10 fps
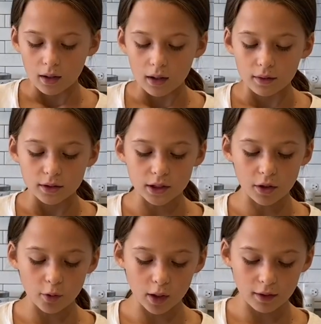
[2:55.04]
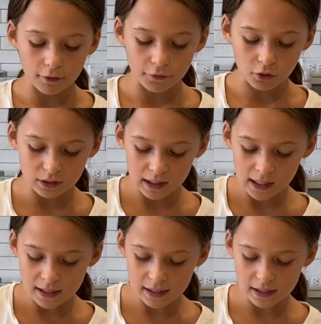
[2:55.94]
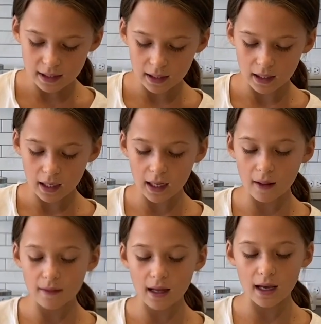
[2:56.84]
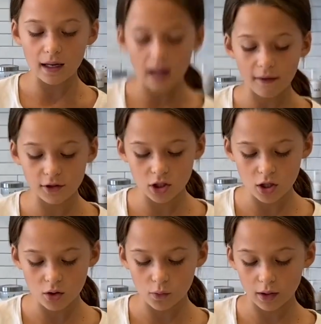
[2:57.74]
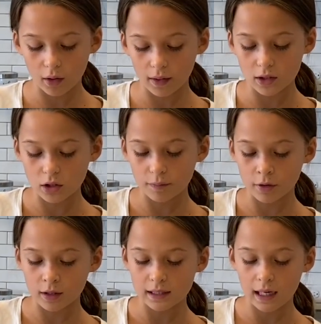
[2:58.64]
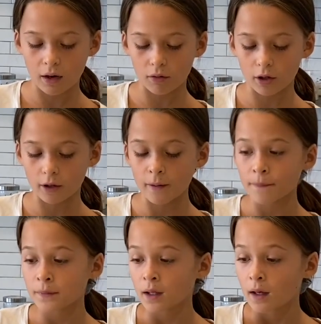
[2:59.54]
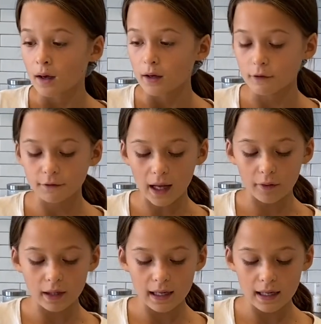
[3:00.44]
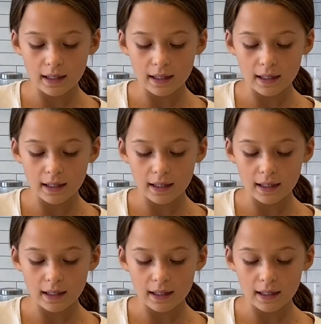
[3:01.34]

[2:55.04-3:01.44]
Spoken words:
so we're gonna fold this, and then after we're going to put our flour in,